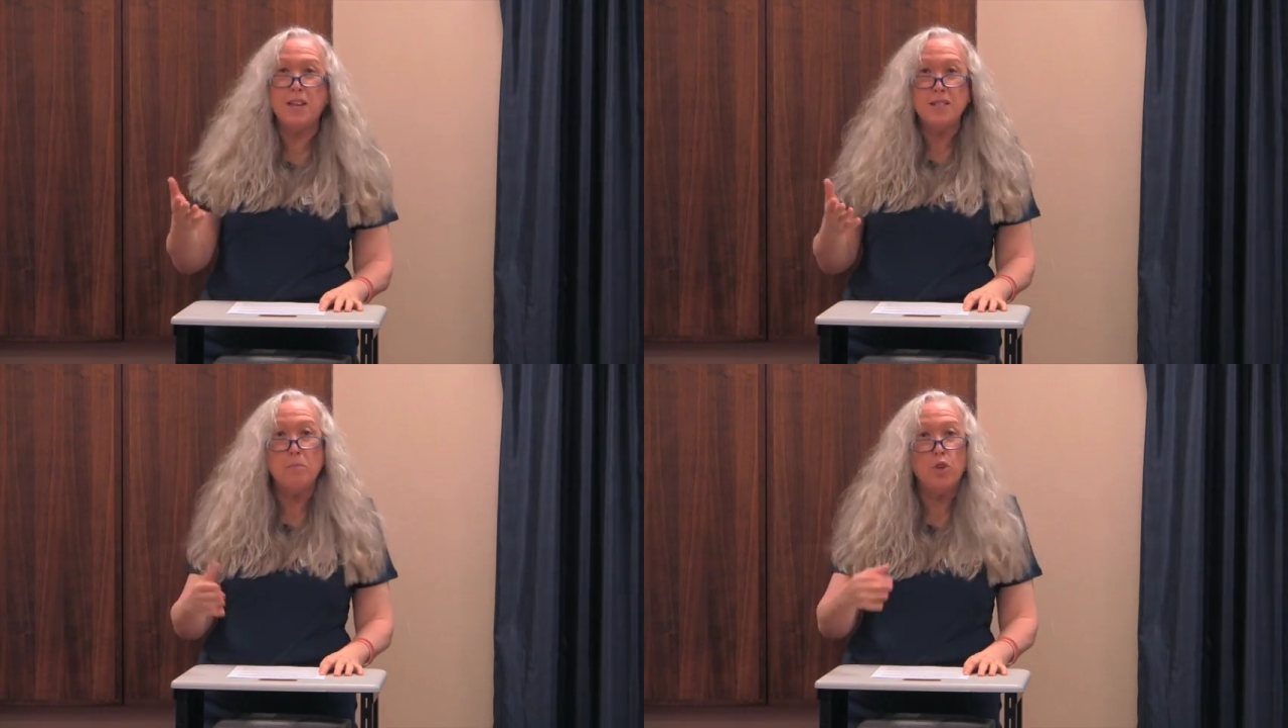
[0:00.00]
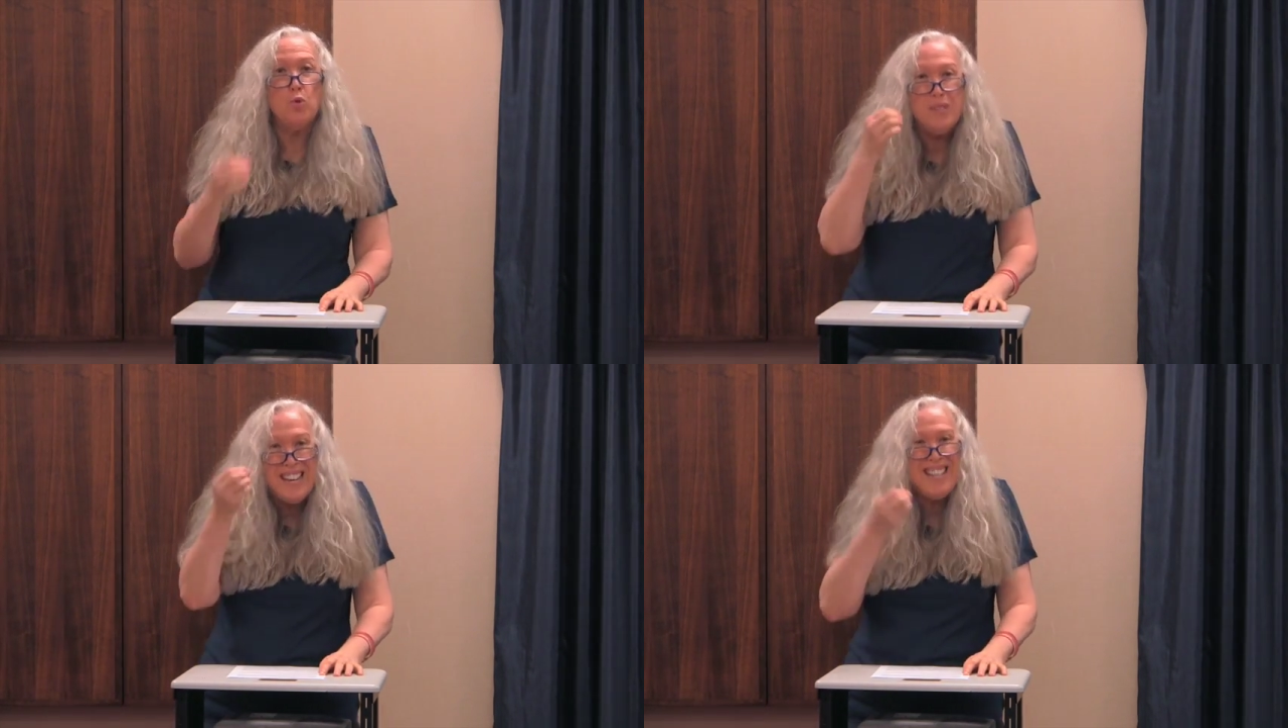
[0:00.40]
to somebody,
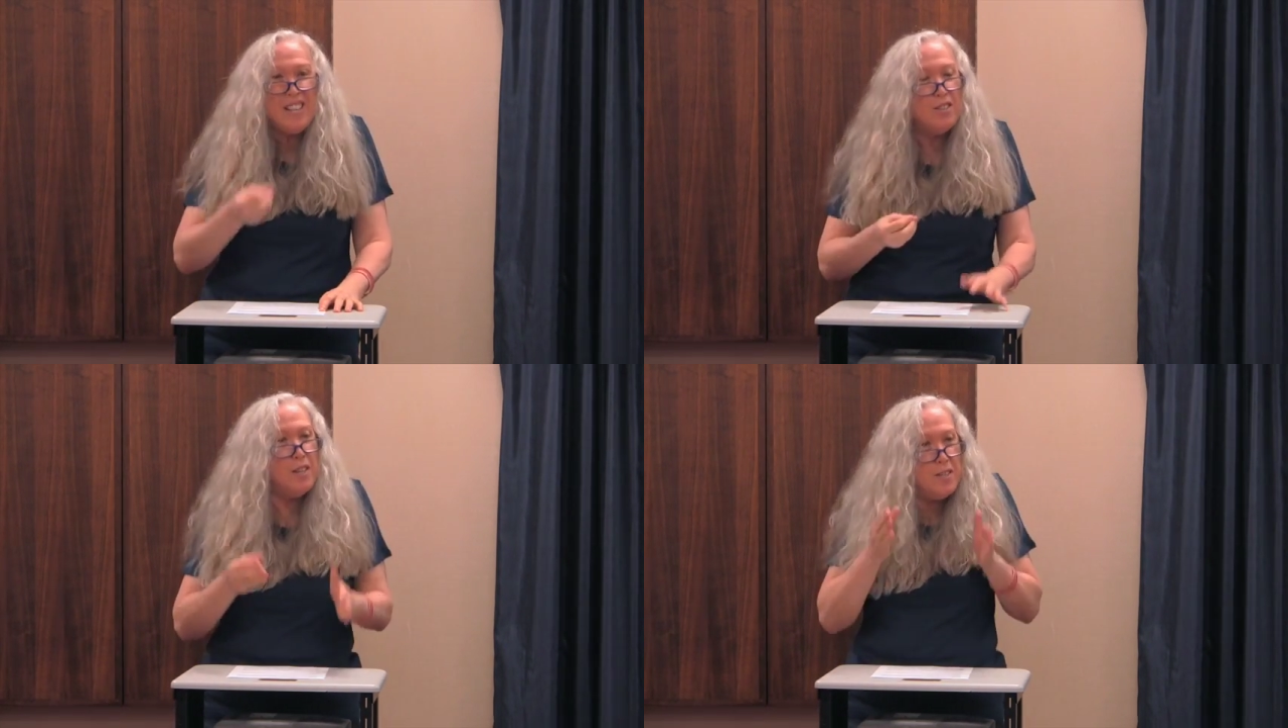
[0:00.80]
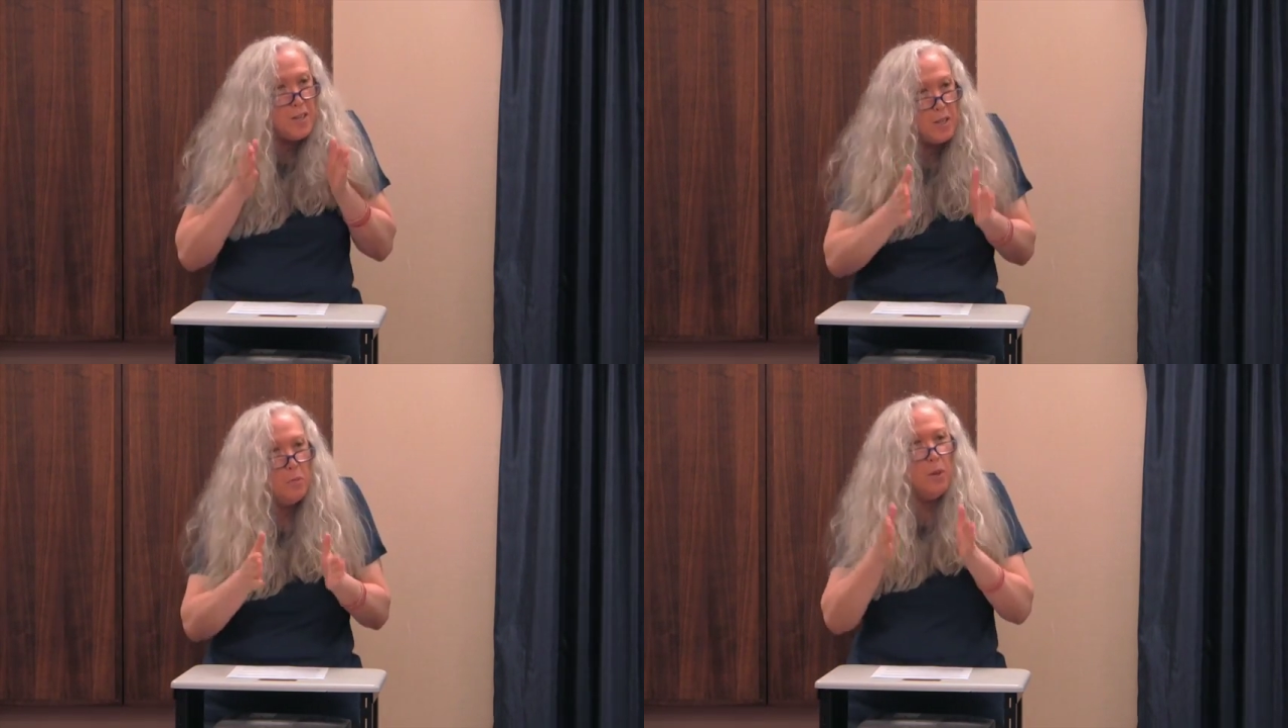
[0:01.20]
you need the
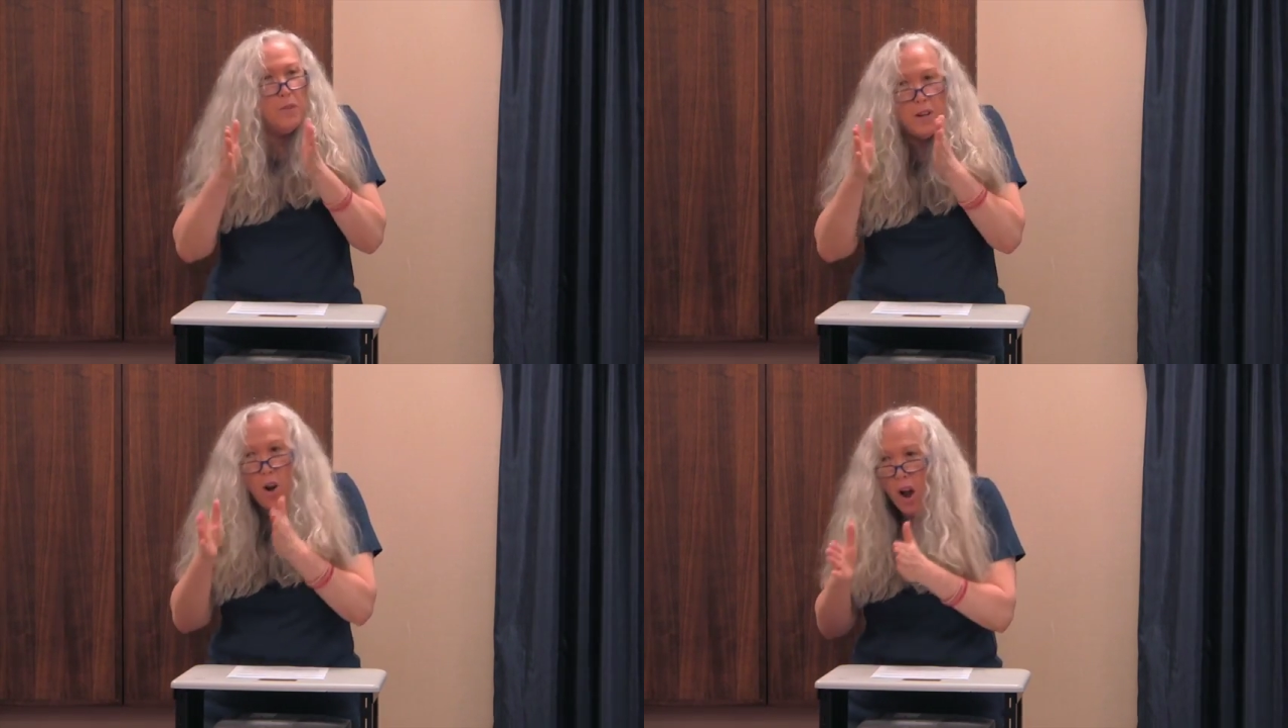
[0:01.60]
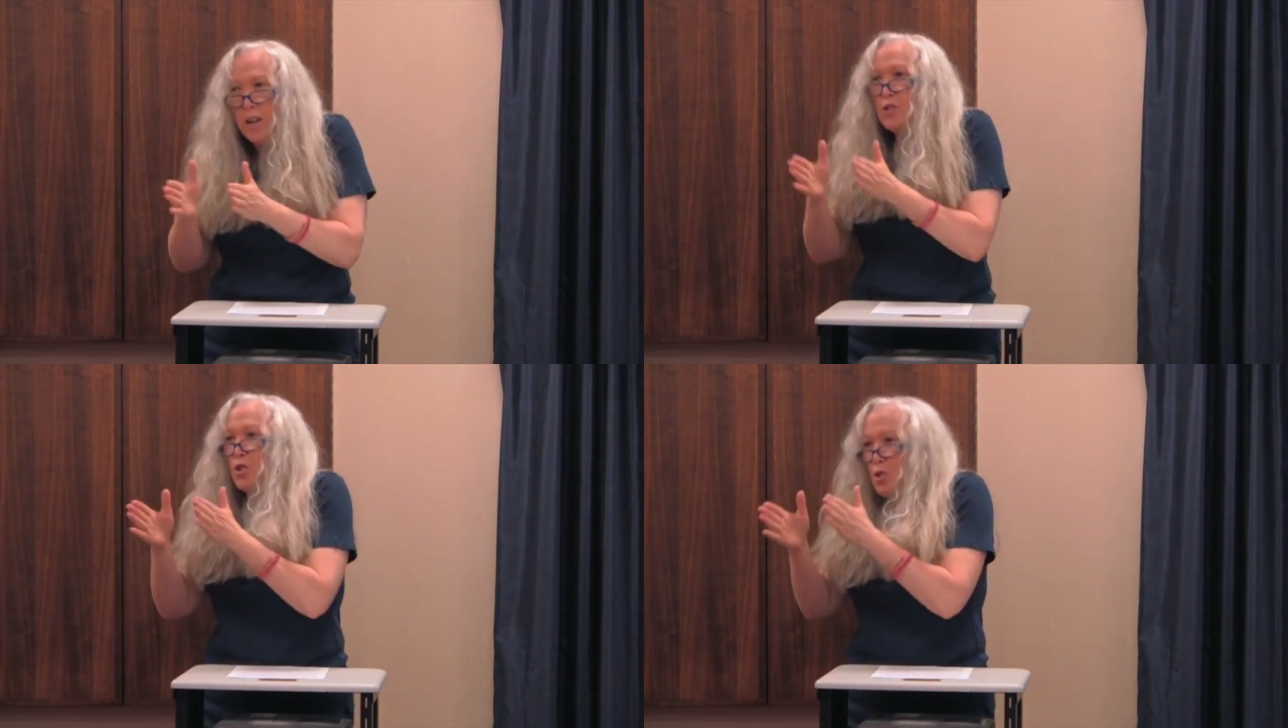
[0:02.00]
discipline, the
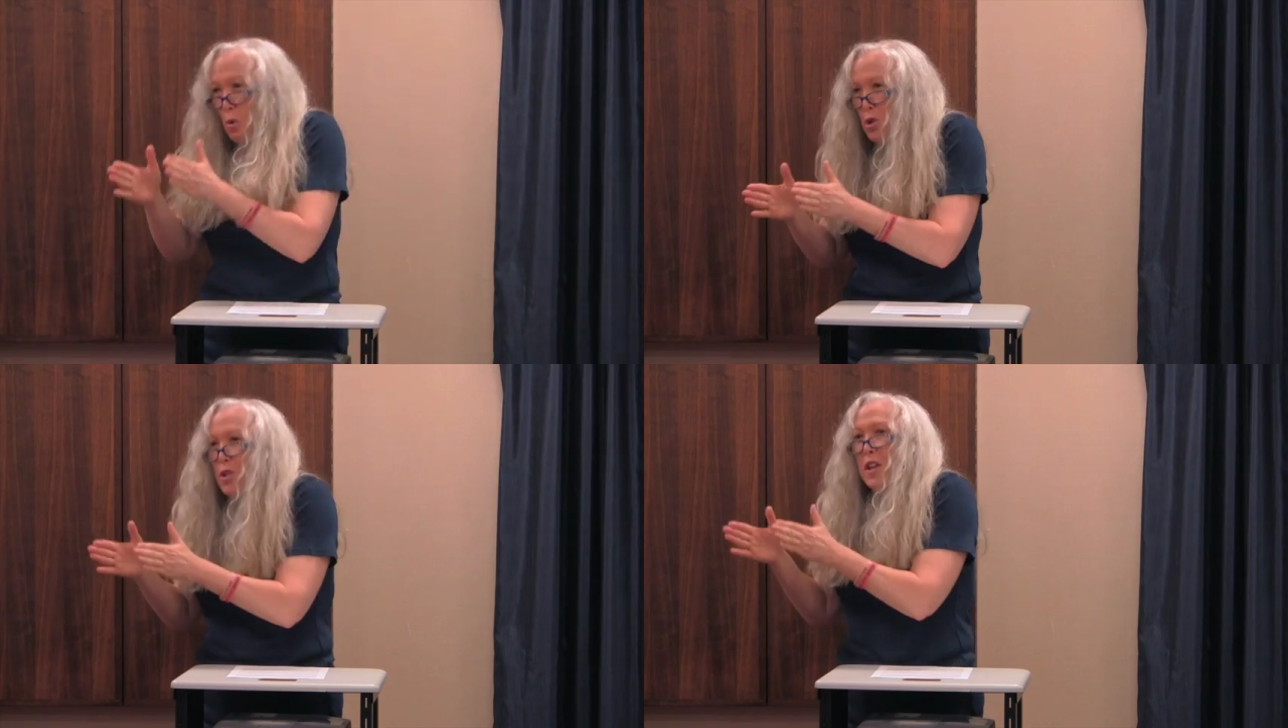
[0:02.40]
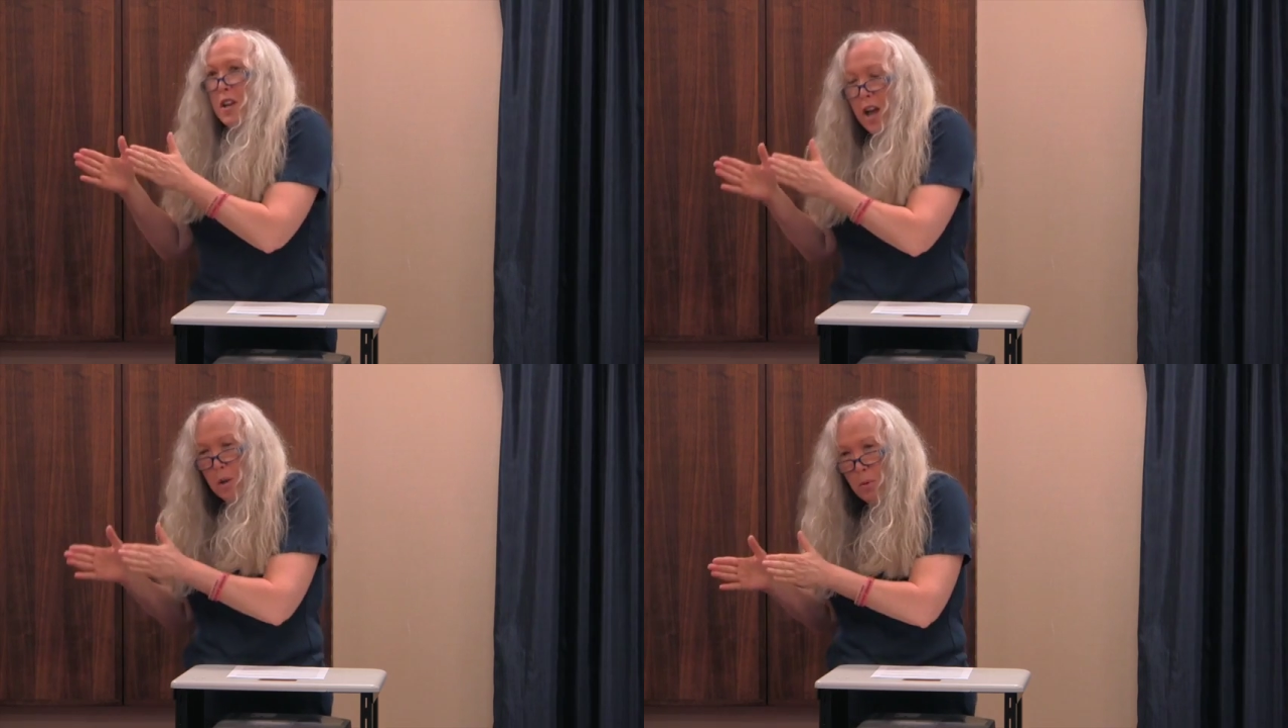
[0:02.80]
guidance, the structure, the
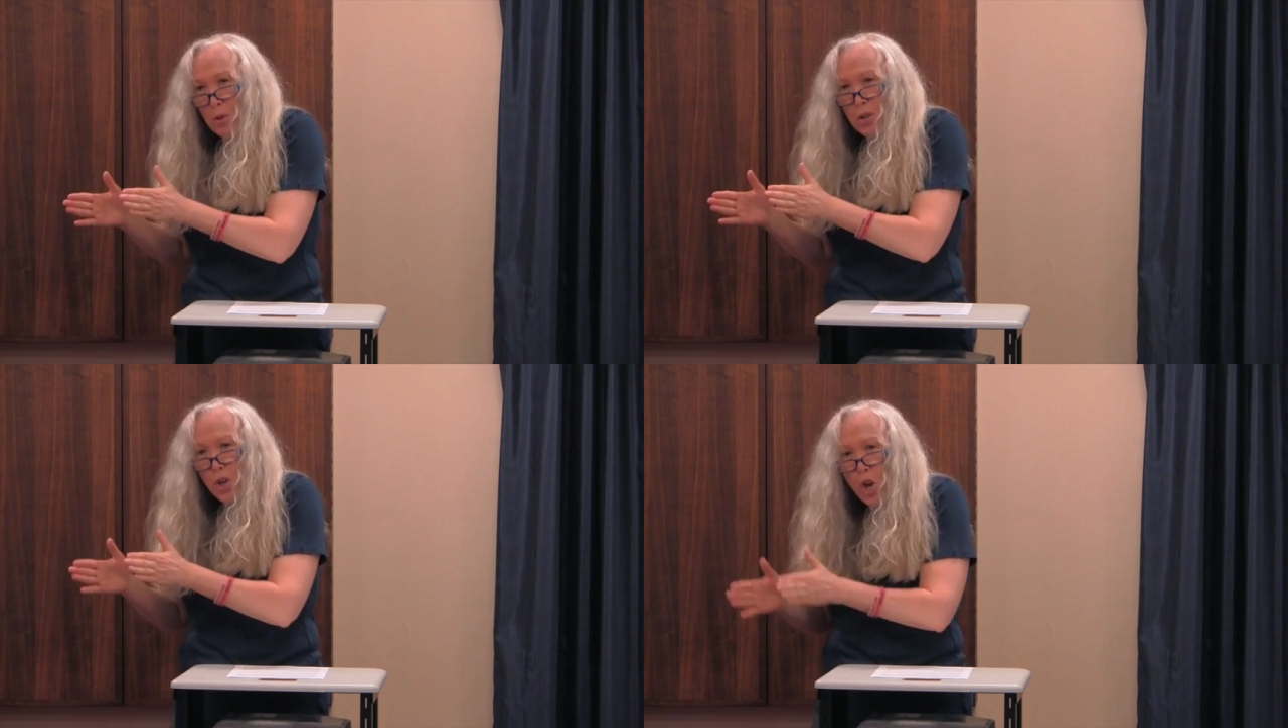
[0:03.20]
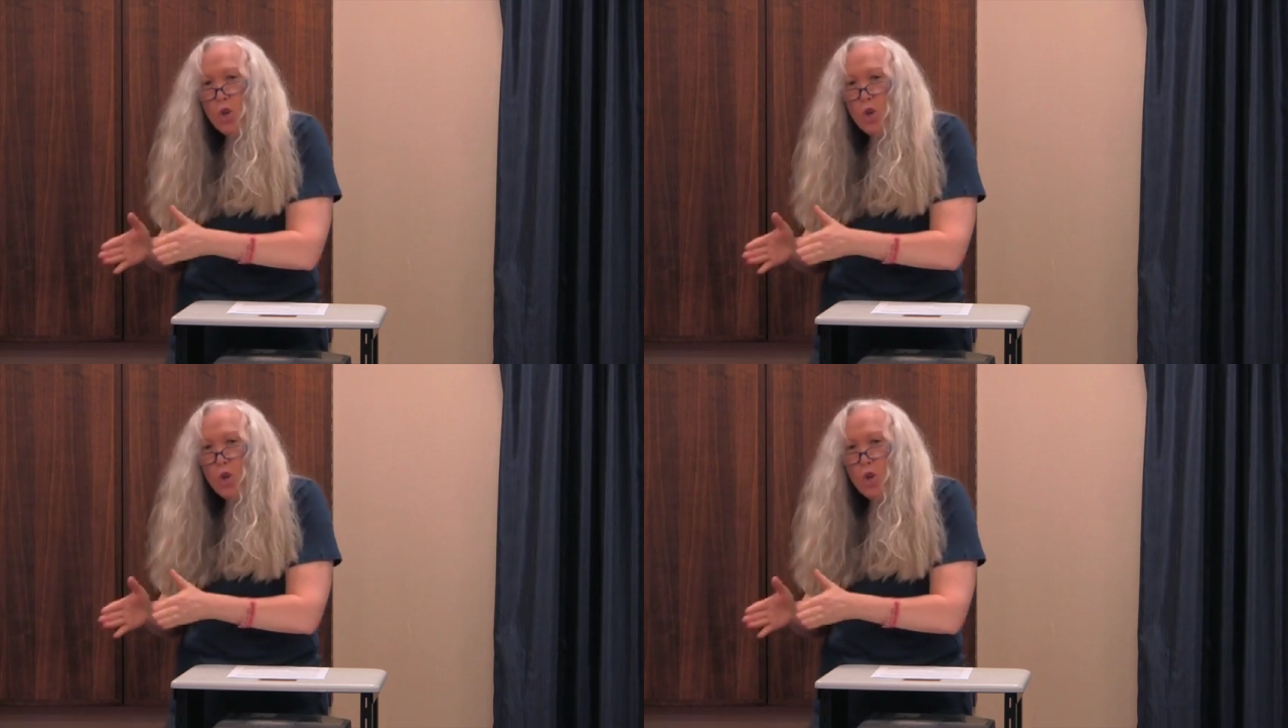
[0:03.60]
accountability.